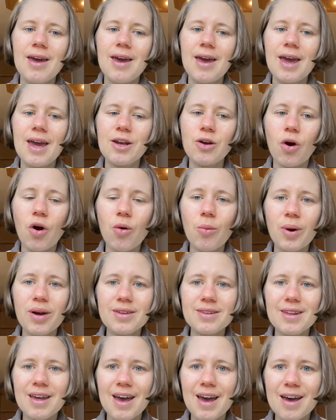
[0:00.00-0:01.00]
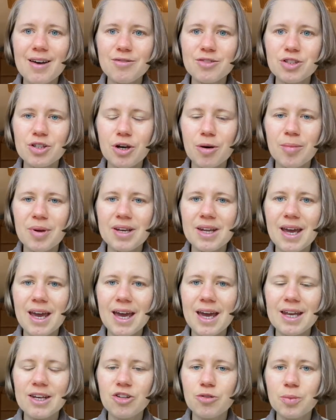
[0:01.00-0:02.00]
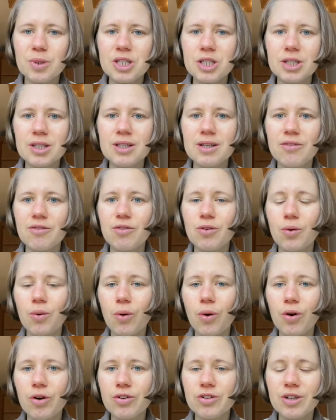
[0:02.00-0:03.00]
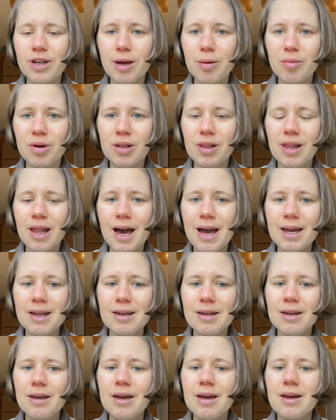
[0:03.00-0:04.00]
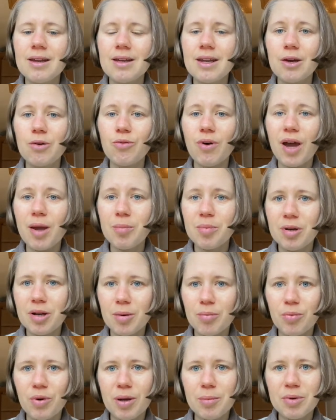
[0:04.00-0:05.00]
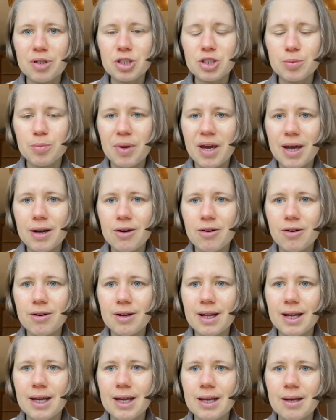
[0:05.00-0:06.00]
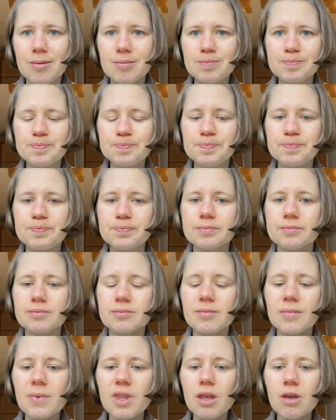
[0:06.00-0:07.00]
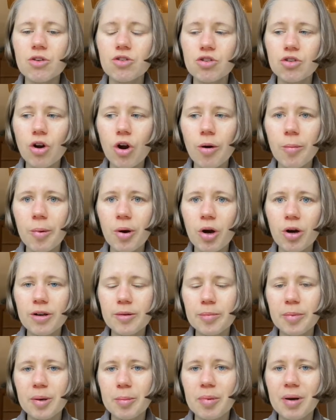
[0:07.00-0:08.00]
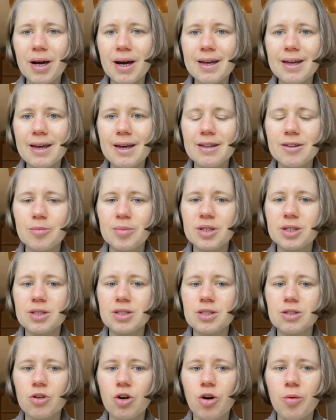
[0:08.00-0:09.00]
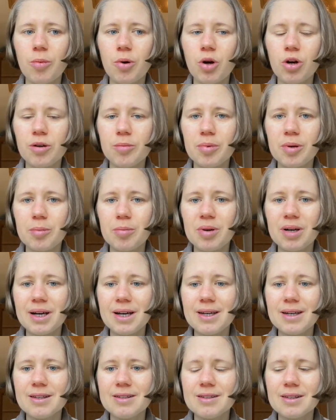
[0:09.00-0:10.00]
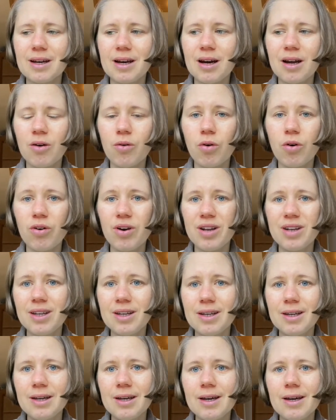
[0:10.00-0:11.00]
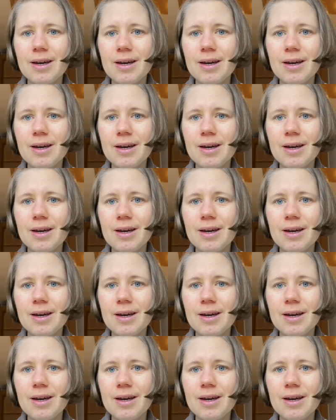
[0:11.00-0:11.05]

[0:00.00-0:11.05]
and always have some at hand, especially if you order them online. They ripen up way much better than store-bought papayas, because store-bought papayas are already